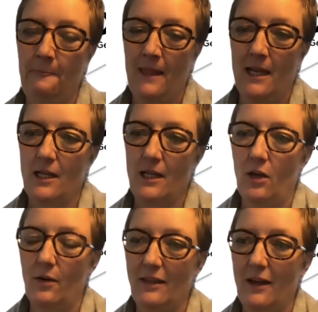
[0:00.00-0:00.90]
You know,
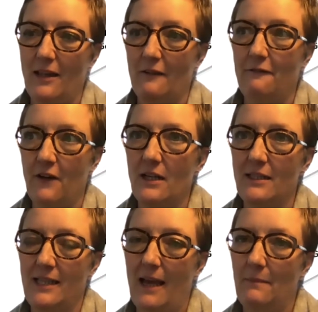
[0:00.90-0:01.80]
and the first
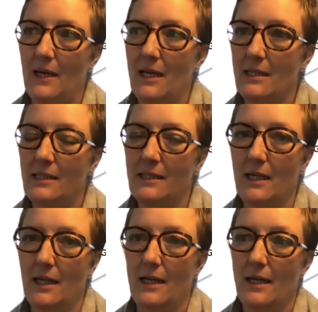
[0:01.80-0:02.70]
step is
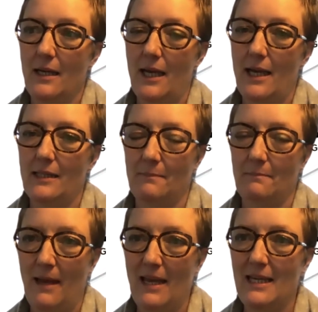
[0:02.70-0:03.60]

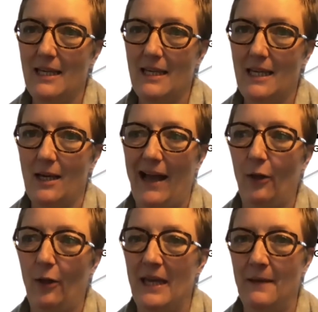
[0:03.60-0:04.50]
making or
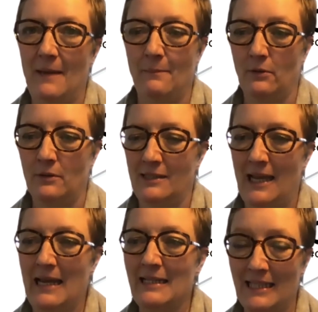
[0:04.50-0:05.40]
helping people to
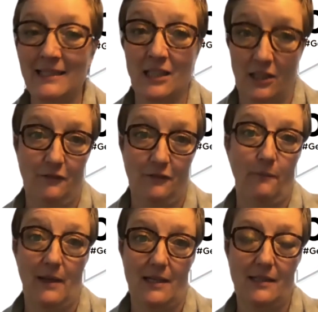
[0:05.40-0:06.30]
take distance from
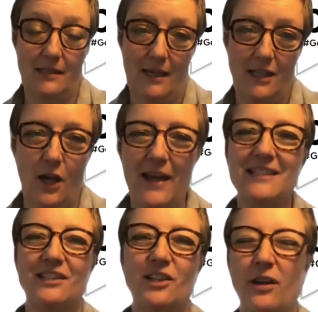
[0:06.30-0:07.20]
this. You know,
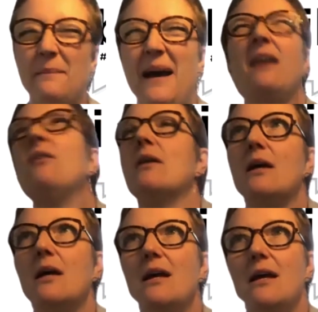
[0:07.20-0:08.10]
it's not about
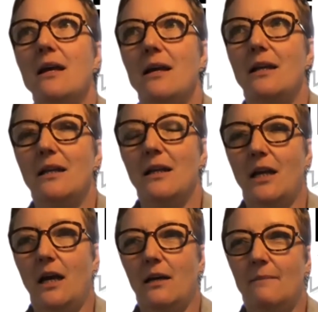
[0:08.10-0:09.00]

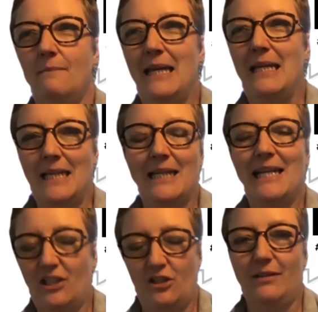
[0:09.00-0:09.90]
media
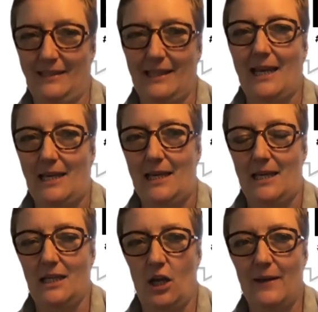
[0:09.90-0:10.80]
literacy,
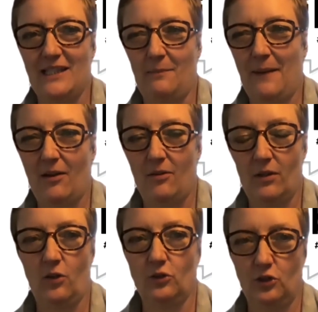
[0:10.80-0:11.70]
you know, it's about
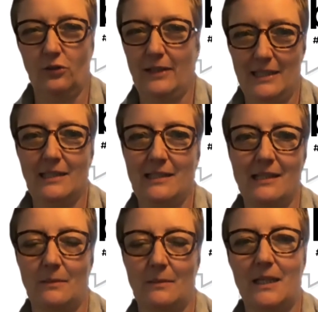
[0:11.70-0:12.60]
cultural
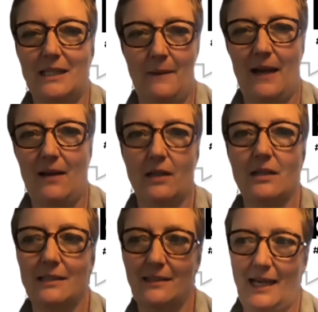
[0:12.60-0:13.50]
criticism, and it's about
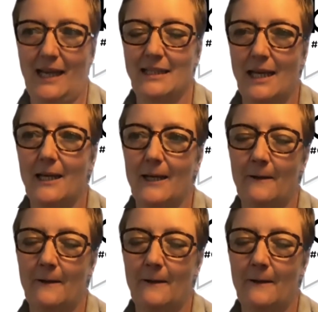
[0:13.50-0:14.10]
understanding,